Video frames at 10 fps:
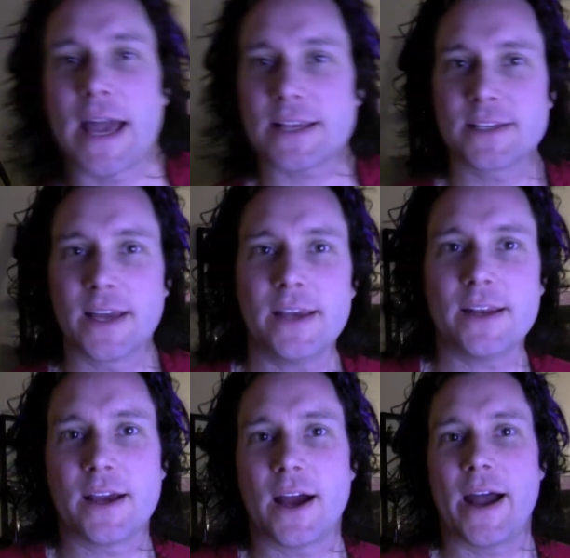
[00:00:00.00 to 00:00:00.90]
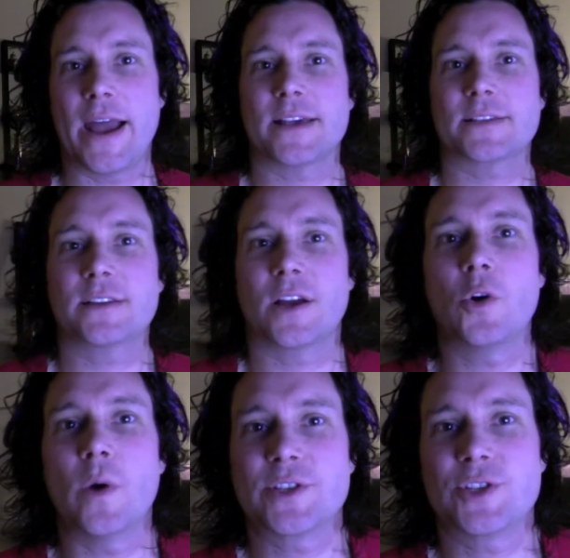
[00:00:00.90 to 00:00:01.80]
Last night, I asked a
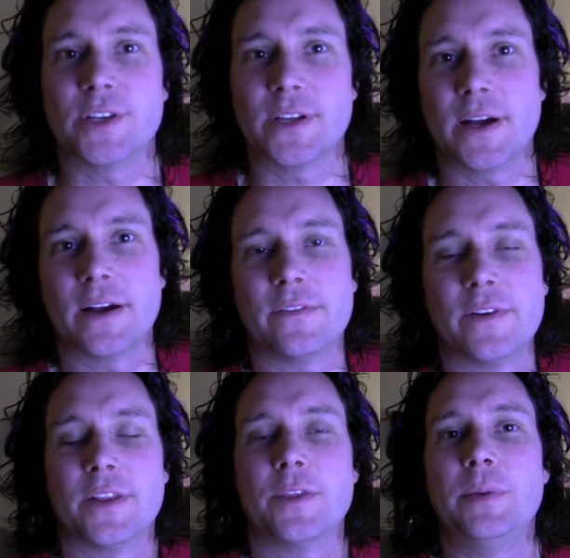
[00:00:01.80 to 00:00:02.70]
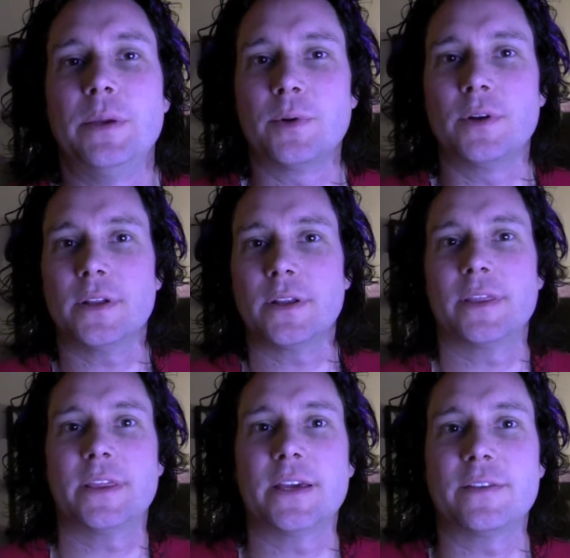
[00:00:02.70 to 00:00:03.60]
question of uh, the people
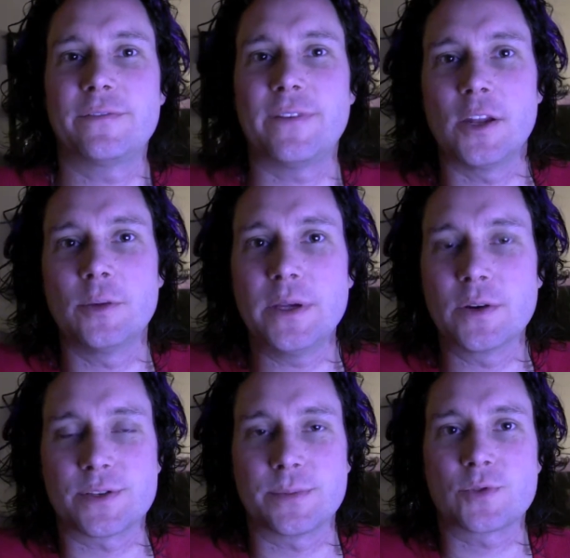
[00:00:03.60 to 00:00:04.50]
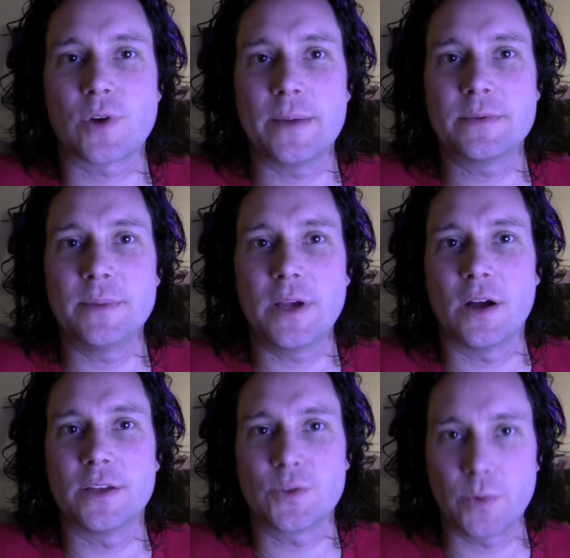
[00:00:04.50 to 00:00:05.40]
that follow me or subscribe to me
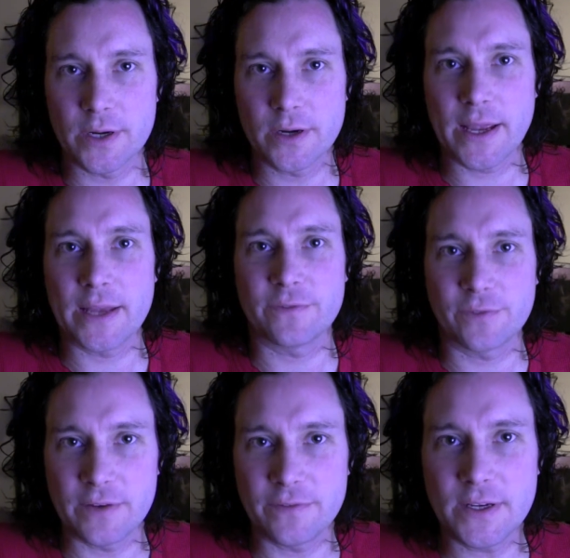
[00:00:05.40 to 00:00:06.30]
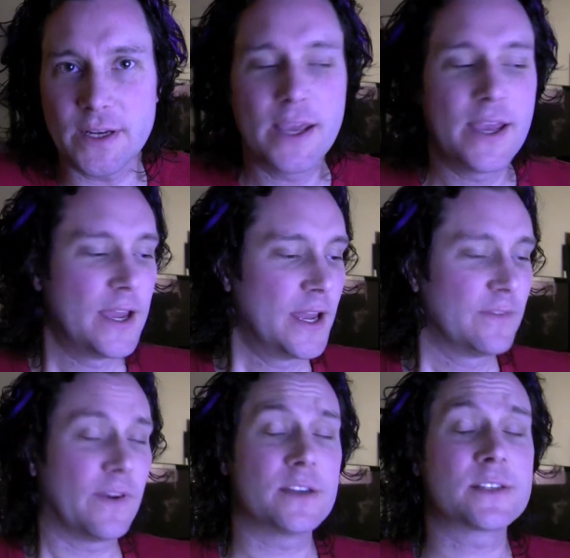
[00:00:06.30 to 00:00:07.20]
on Twitter and FriendFeed.
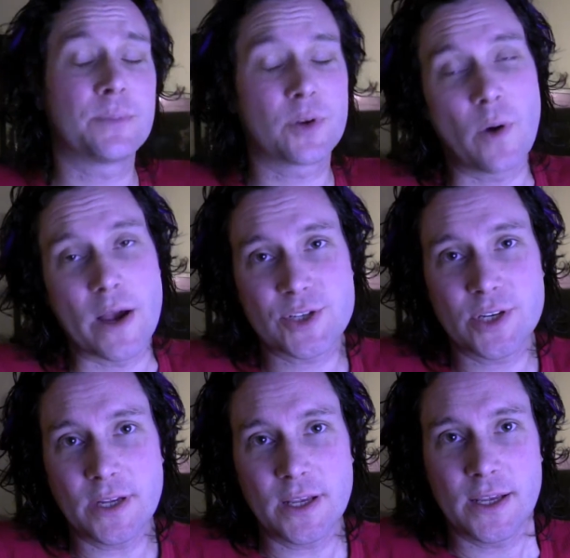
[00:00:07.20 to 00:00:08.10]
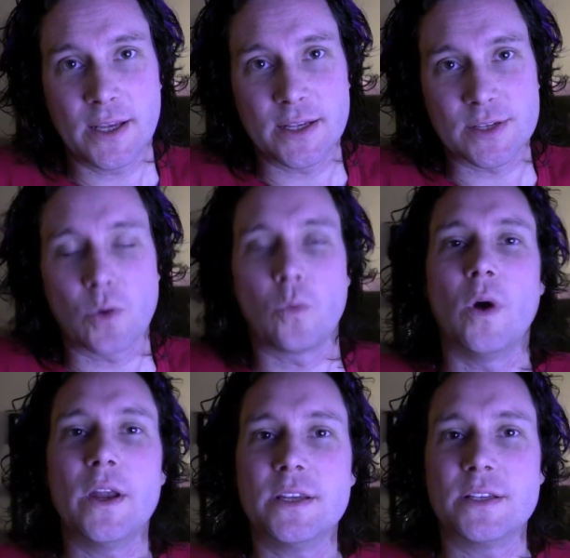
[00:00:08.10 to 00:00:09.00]
Very simple question. It is,
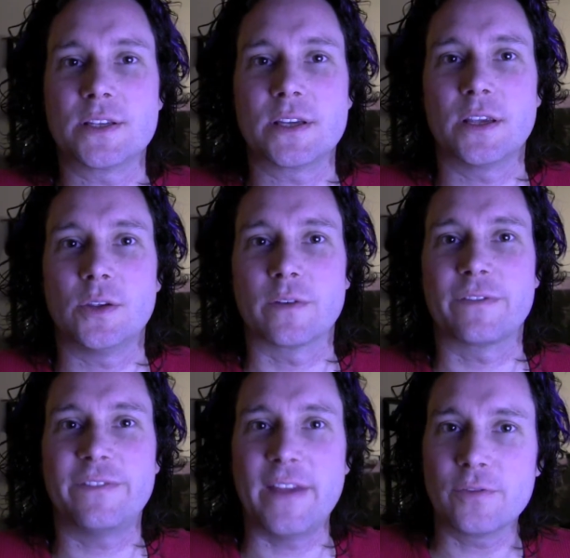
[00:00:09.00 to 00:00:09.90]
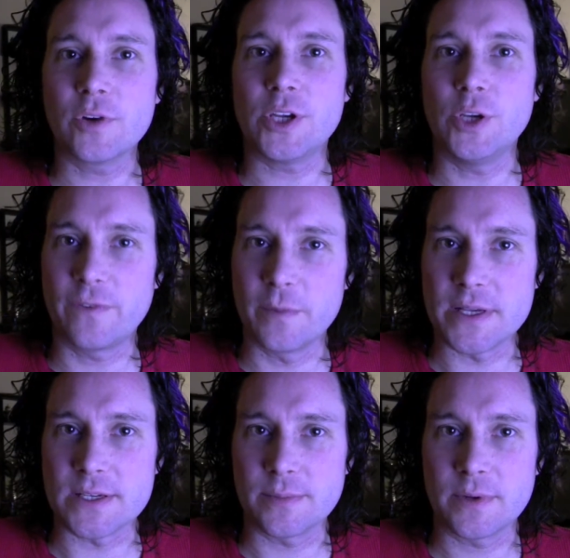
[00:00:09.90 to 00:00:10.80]
what is your favorite
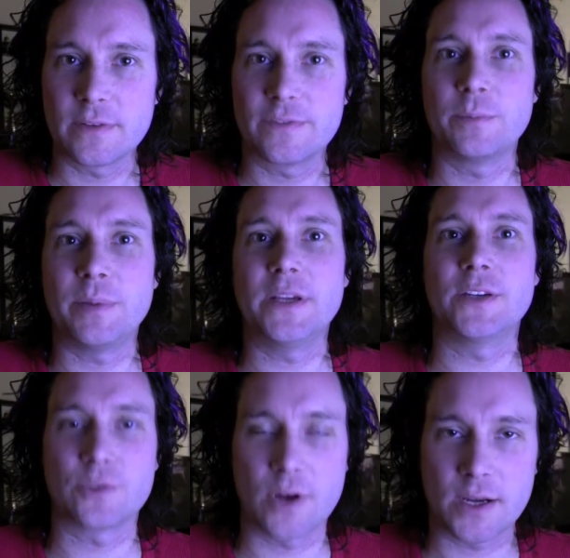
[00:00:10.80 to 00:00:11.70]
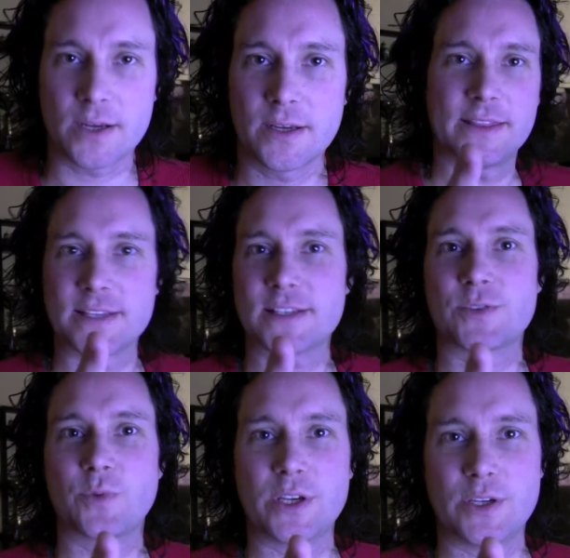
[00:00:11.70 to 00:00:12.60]
euphemism for being drunk? This
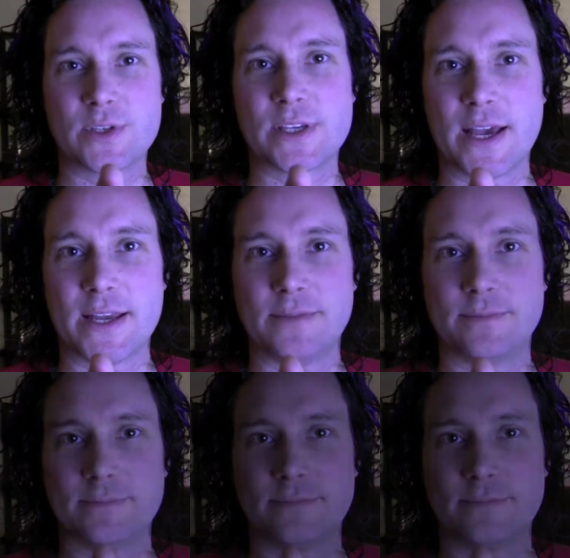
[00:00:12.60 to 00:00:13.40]
is what you said.